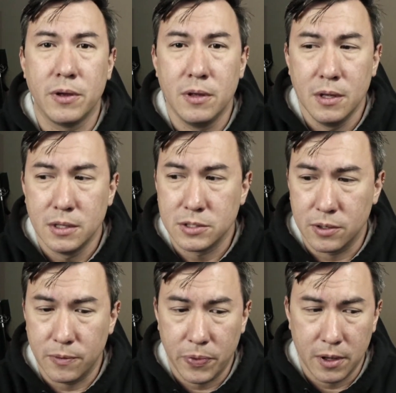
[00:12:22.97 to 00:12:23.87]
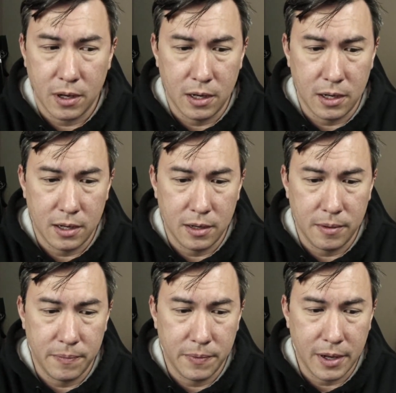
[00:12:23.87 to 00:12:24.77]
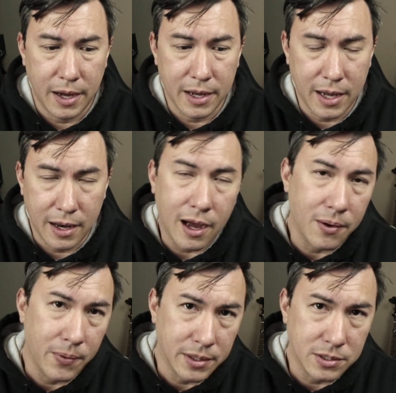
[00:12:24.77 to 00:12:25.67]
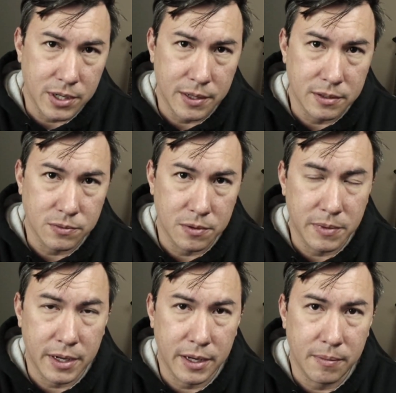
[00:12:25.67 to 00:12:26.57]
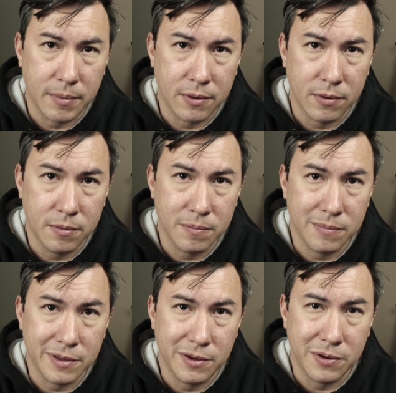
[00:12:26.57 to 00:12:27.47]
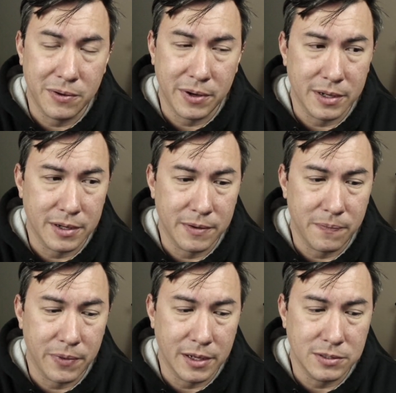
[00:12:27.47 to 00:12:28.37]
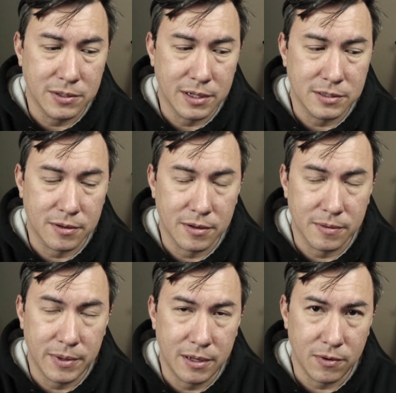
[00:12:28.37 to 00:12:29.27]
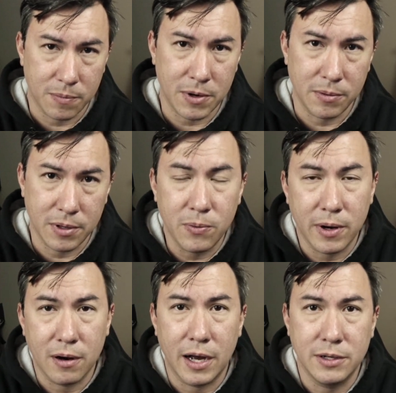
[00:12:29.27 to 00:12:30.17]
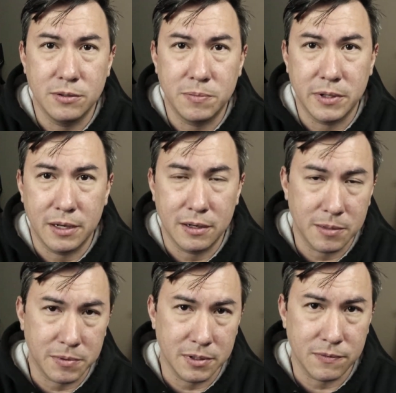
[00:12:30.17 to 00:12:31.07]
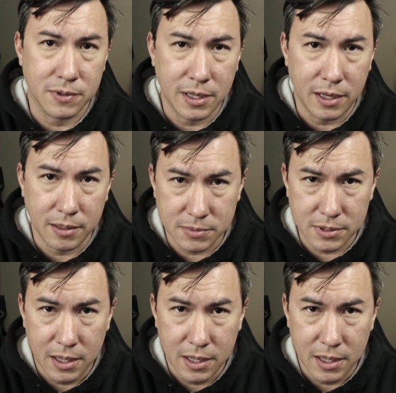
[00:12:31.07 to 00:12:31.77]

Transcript: So I cannot wait to try this with my group. As you guys many of you are probably aware, I do play in a couple of different games.